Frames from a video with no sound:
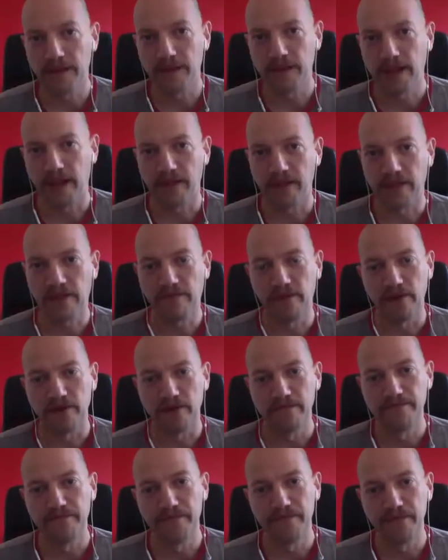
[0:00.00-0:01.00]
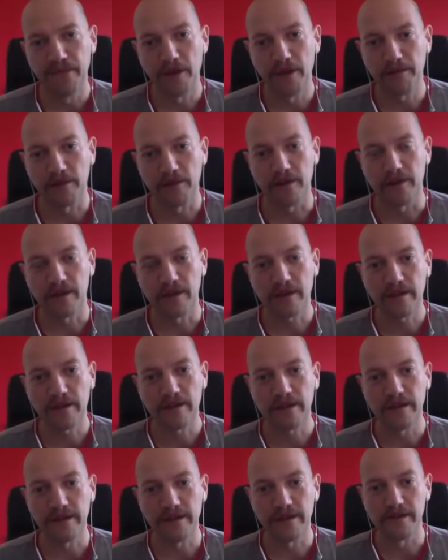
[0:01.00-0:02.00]
get this far, I'll be honest.
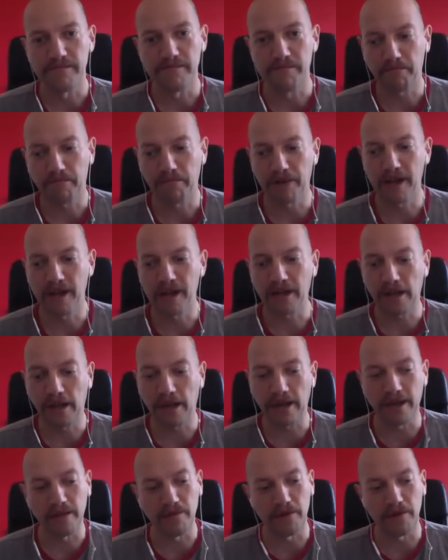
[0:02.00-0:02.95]
But actually,